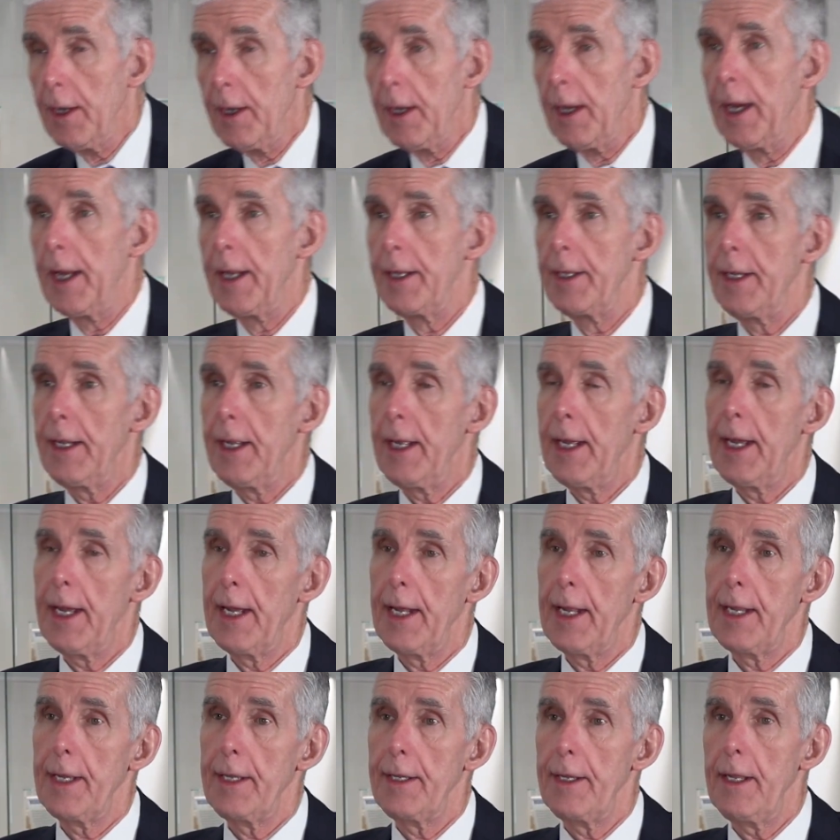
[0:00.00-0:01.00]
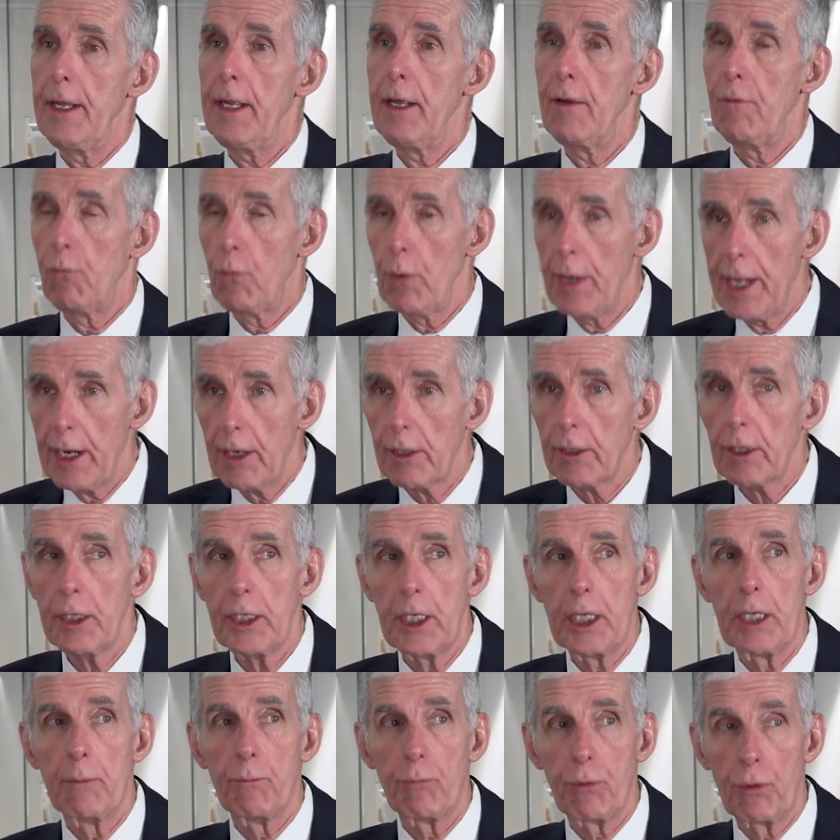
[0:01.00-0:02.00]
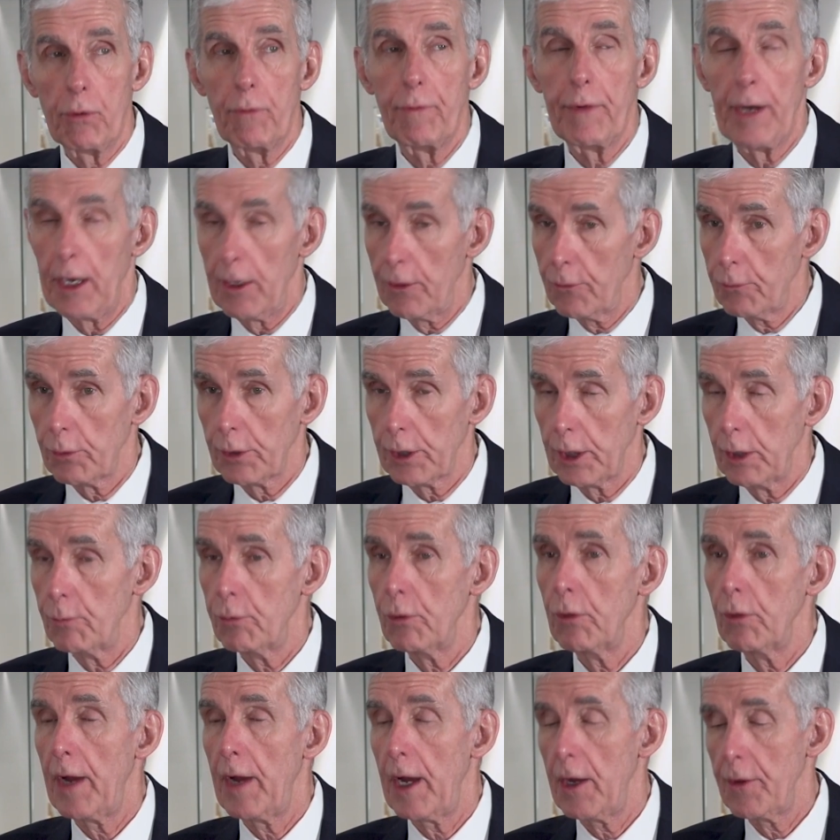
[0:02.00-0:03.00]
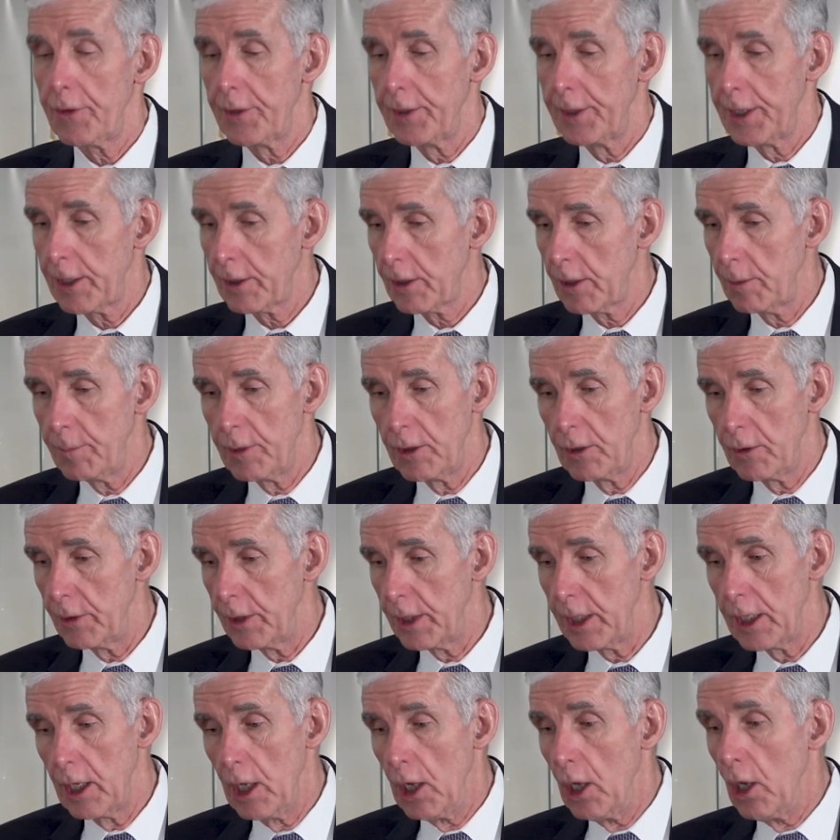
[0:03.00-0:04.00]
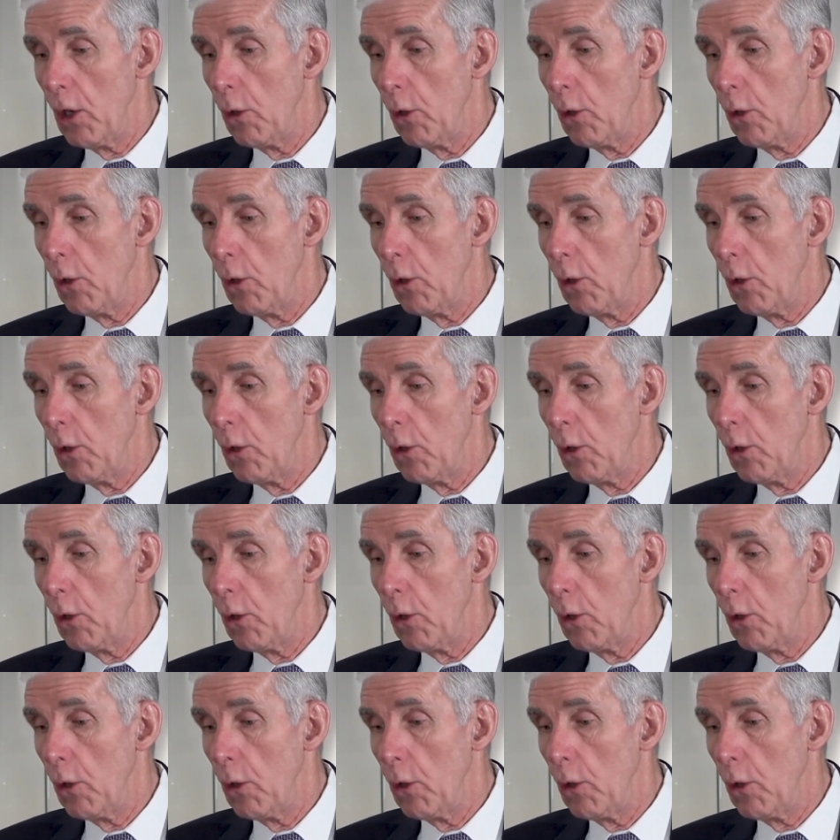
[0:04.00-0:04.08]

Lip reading: And if we are going to improve health, we're going to health in our community,